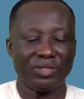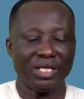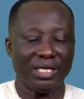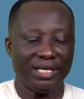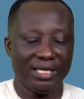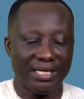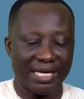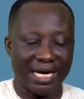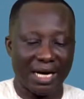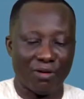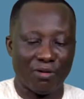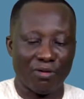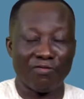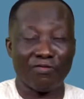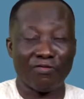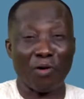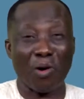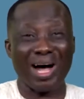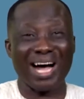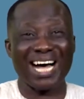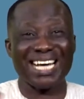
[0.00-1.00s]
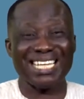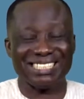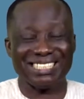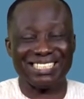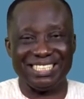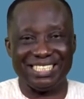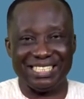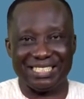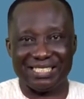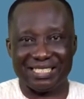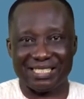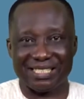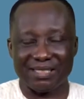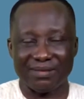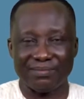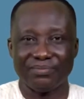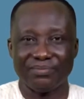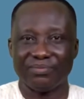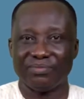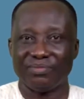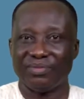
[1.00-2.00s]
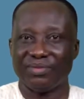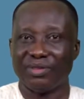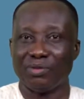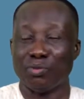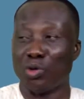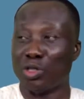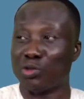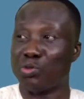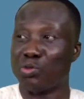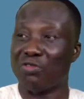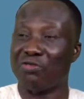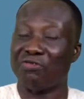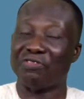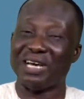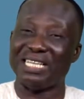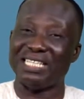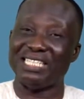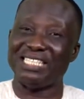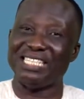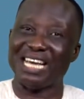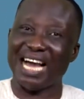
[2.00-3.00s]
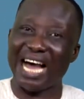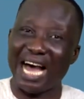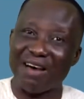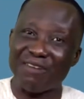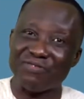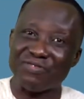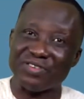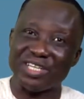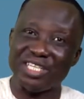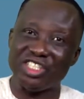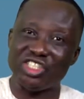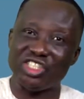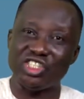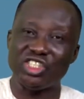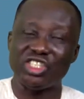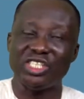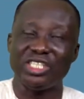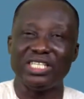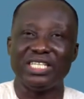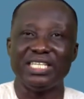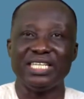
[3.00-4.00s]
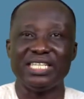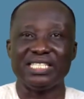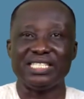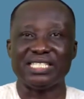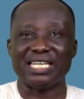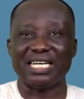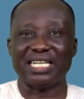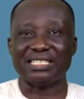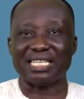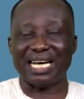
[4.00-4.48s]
Now, for athletes, what we find in the average is that